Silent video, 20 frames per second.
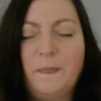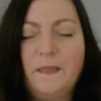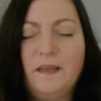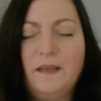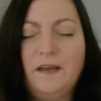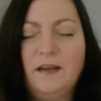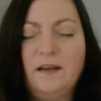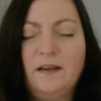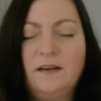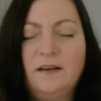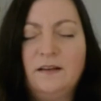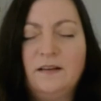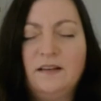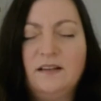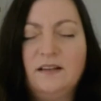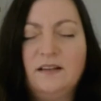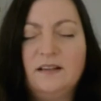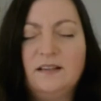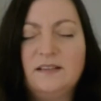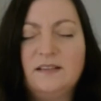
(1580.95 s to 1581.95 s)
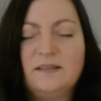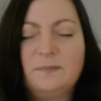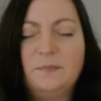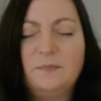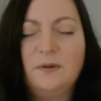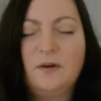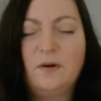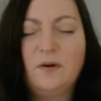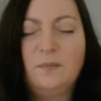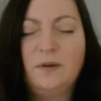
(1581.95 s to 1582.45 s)
and it's
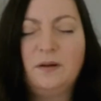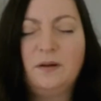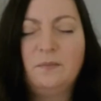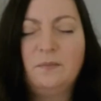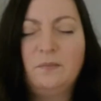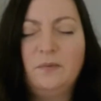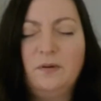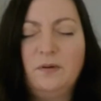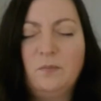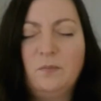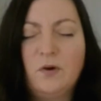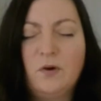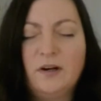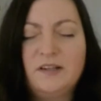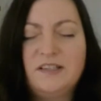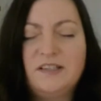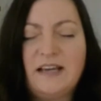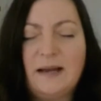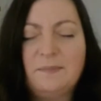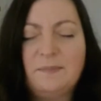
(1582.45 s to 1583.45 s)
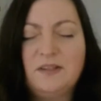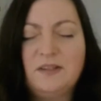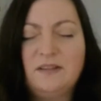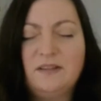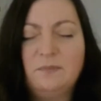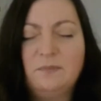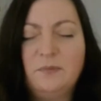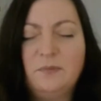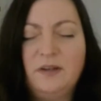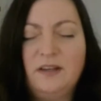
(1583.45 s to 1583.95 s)
becoming more adept
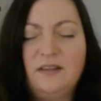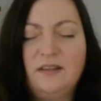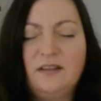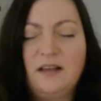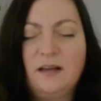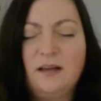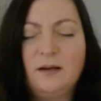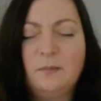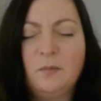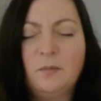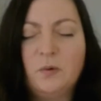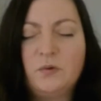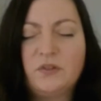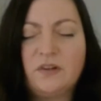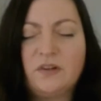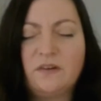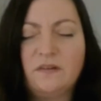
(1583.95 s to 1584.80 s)
in within that emotion.